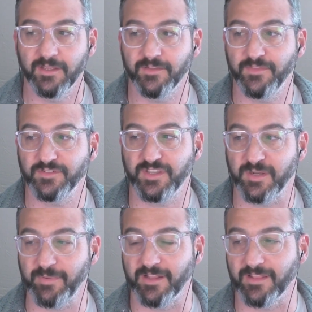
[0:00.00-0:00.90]
There's going to
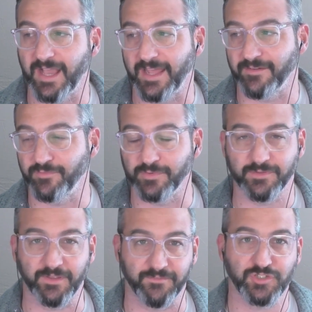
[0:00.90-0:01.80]
be a lot of
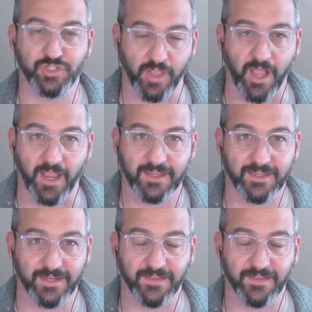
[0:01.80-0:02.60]
schlock.